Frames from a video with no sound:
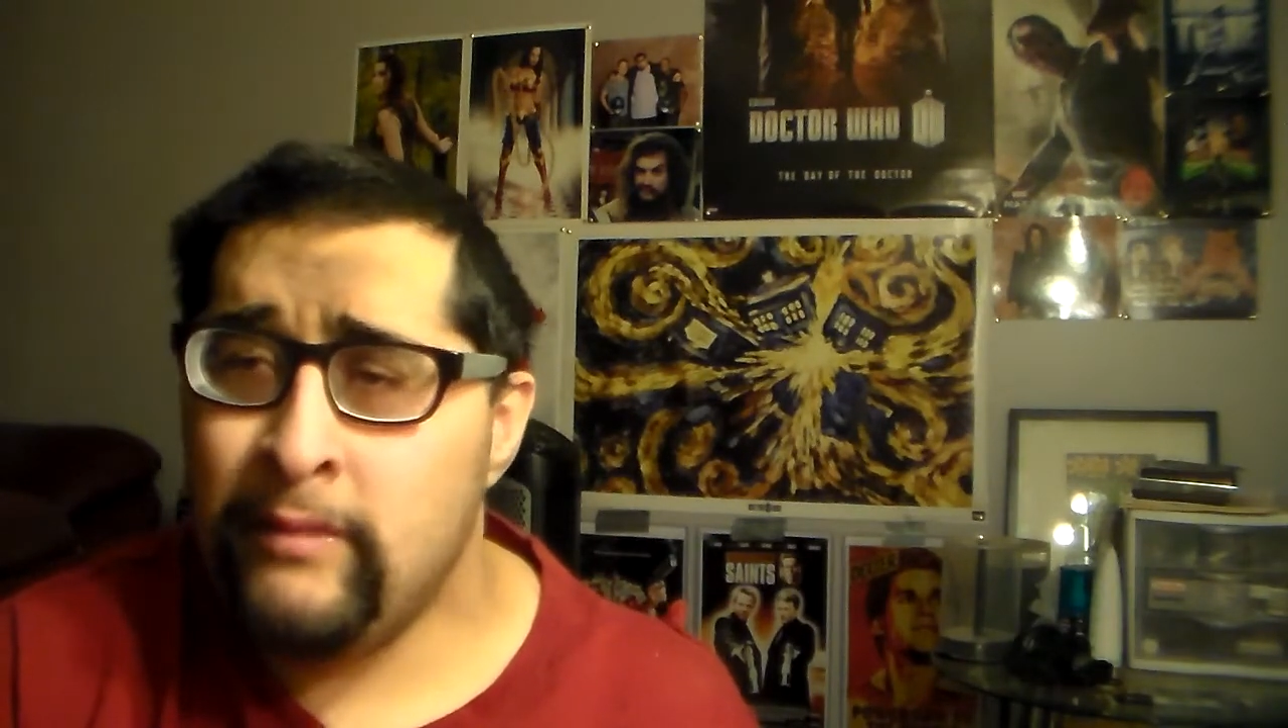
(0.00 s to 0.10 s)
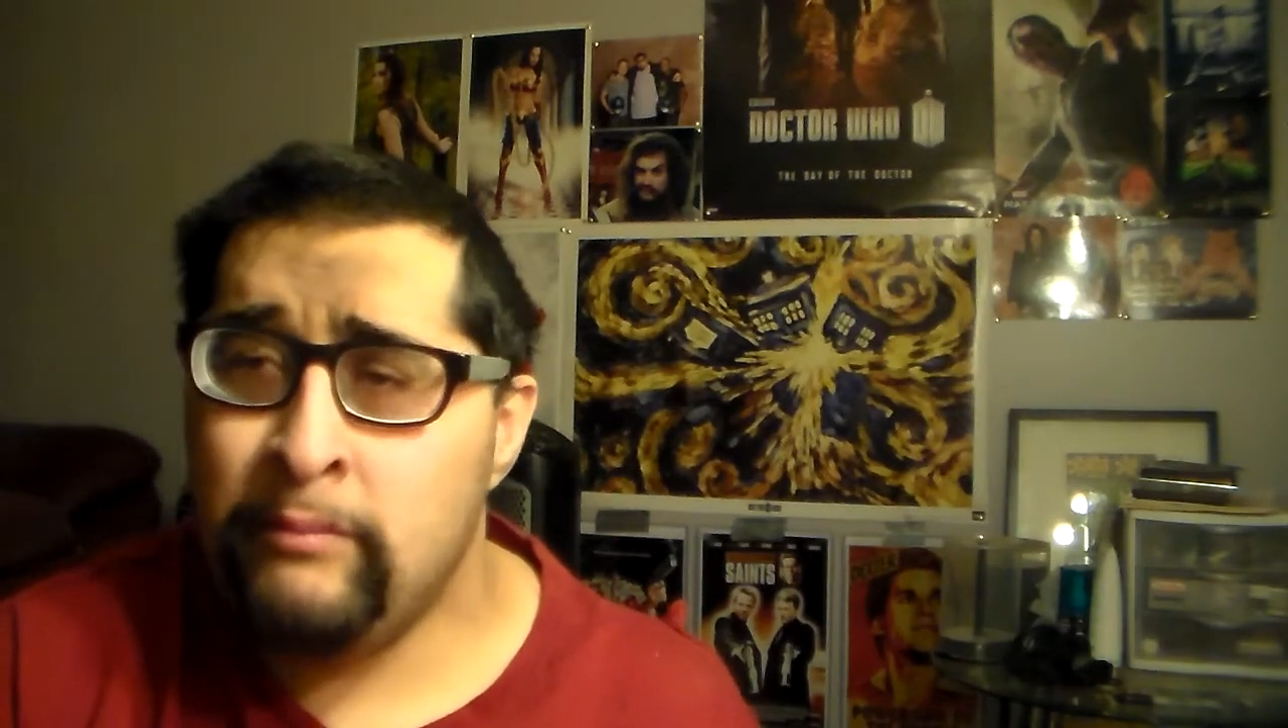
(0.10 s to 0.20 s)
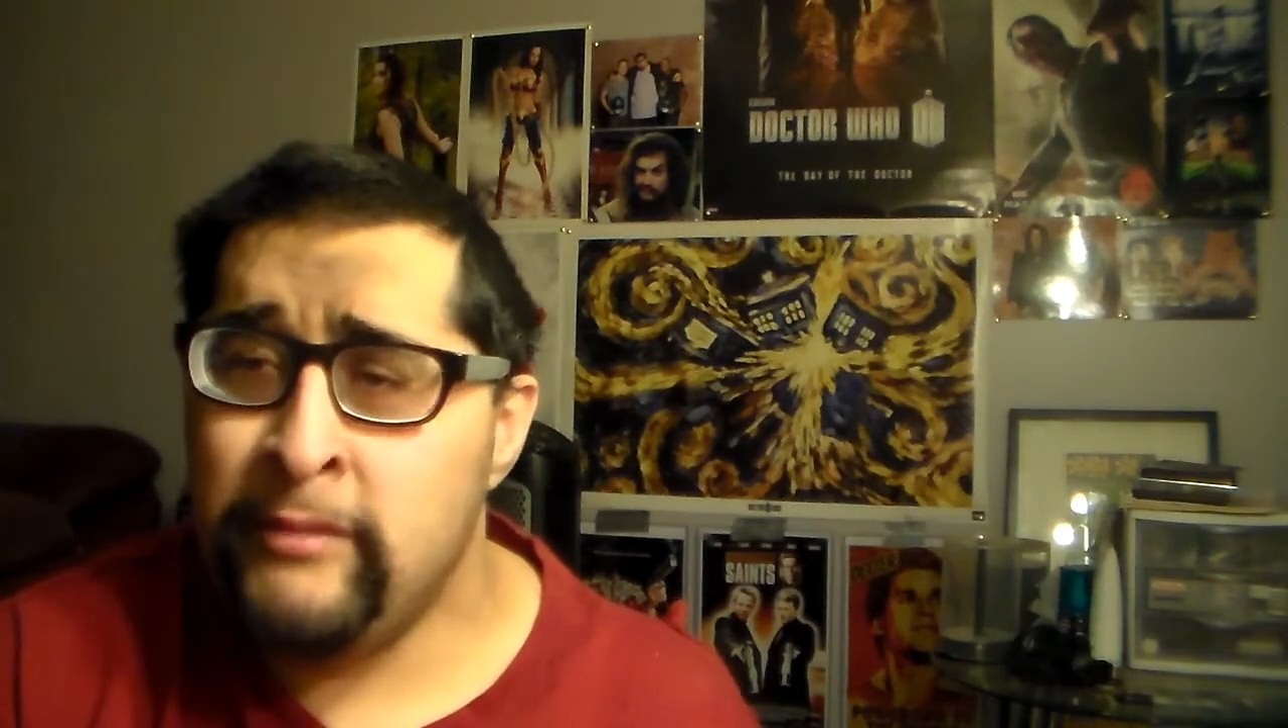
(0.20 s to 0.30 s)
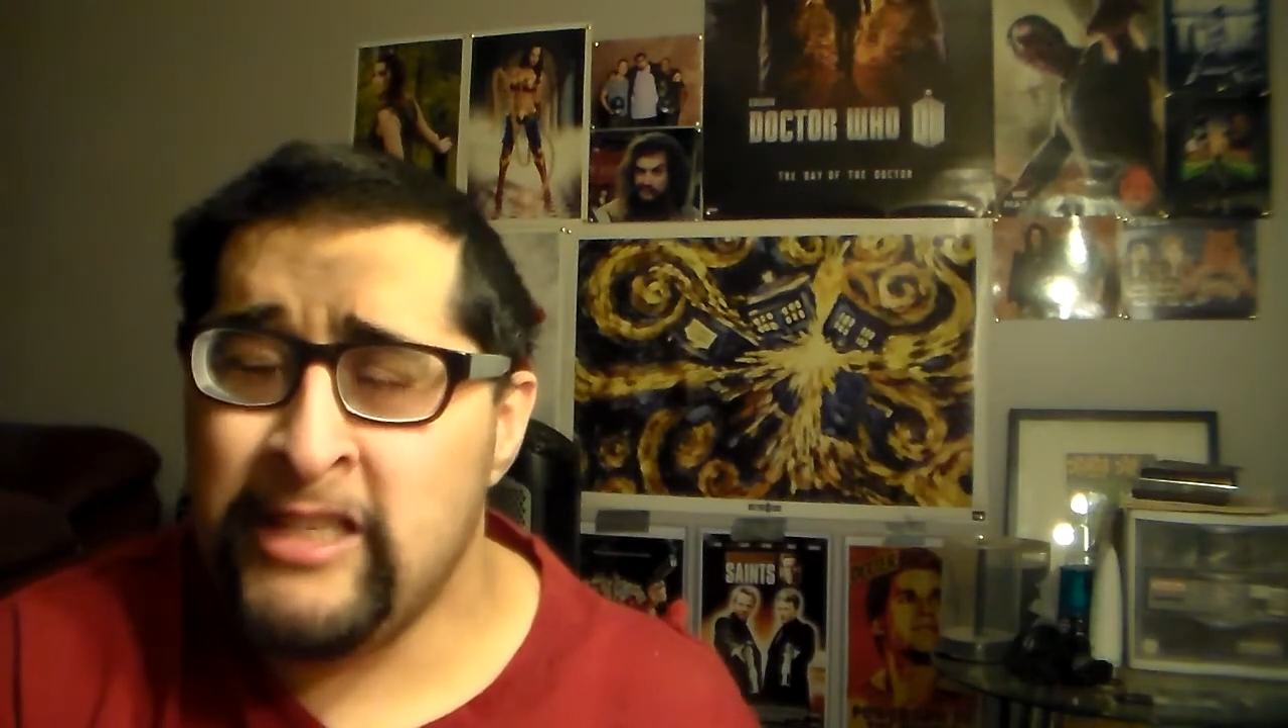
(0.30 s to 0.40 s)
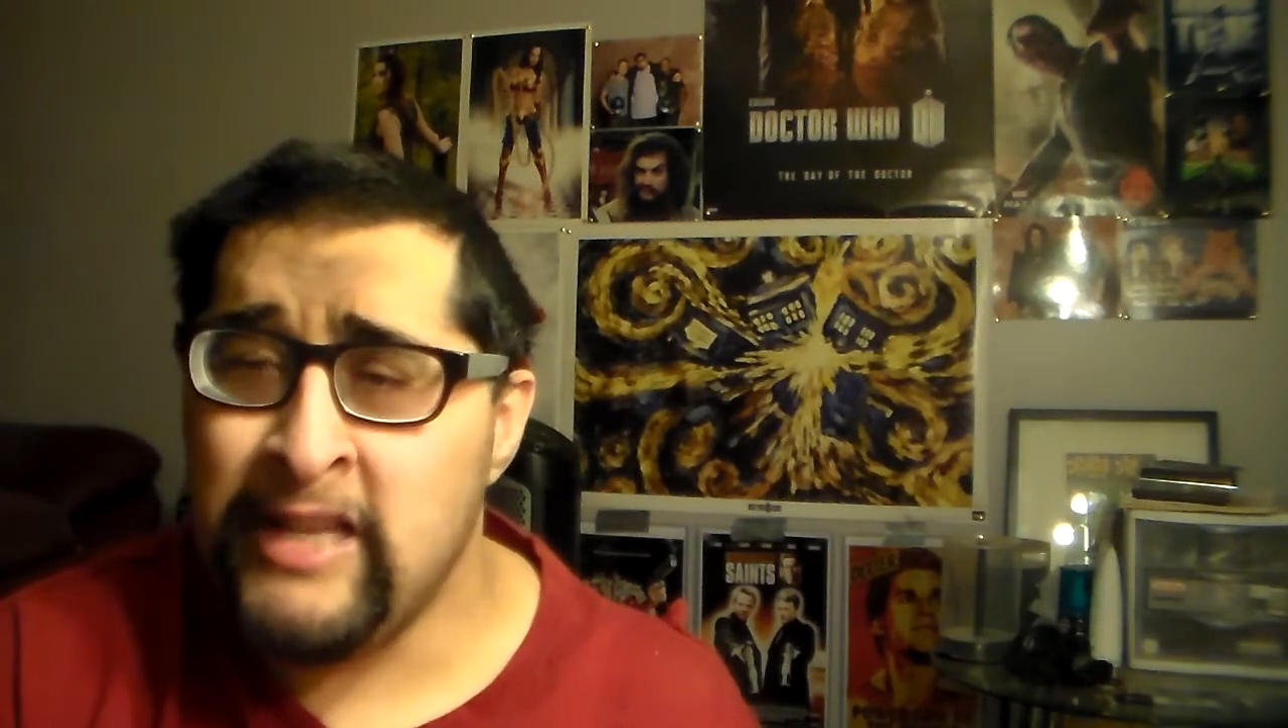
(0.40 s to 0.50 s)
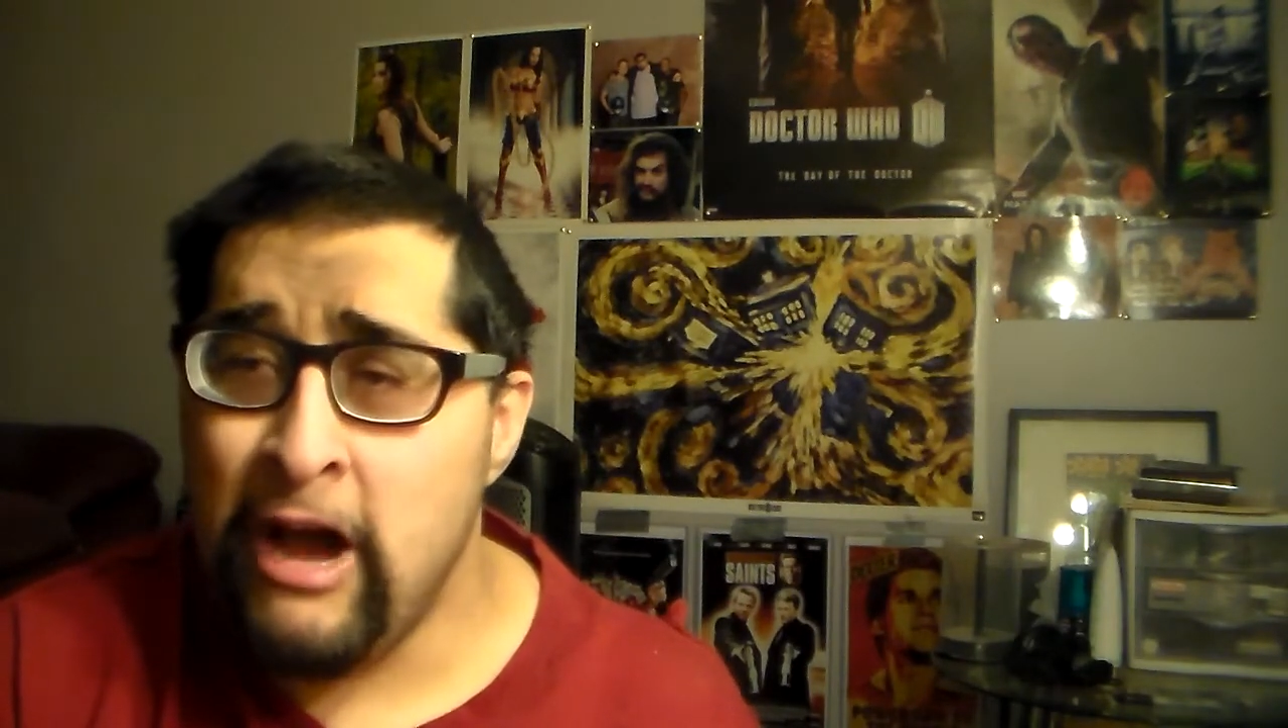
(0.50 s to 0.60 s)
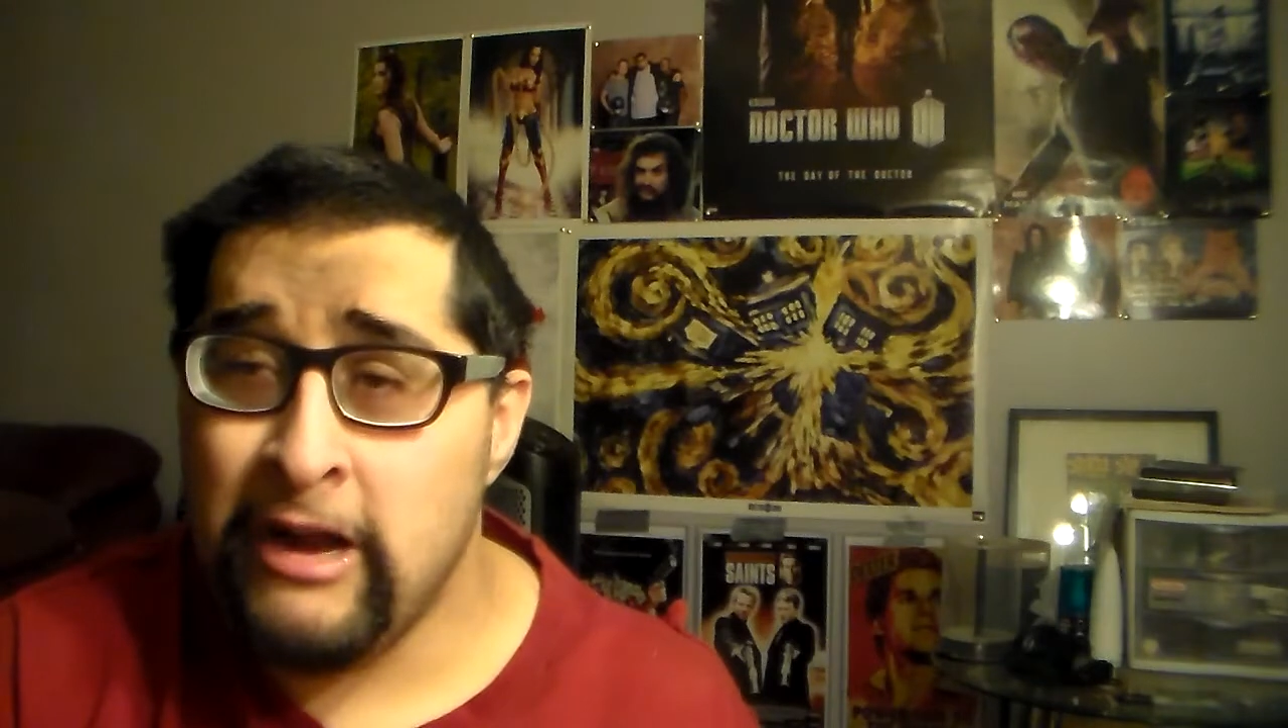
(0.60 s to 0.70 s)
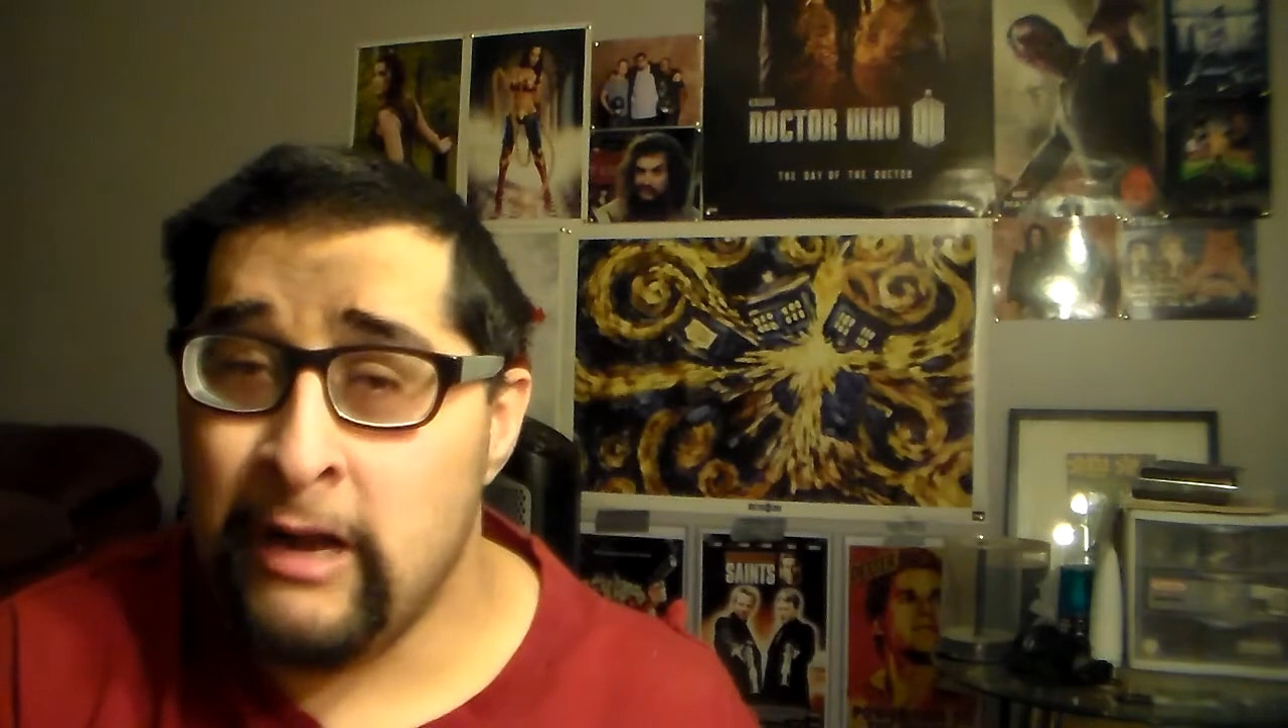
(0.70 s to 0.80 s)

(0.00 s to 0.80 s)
missed out